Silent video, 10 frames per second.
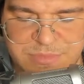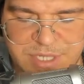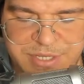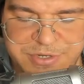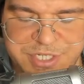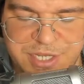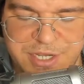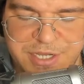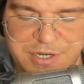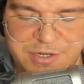And you're sitting
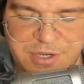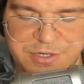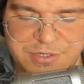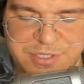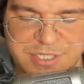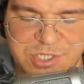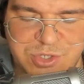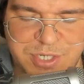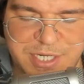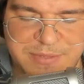here under this
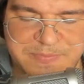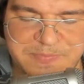tree,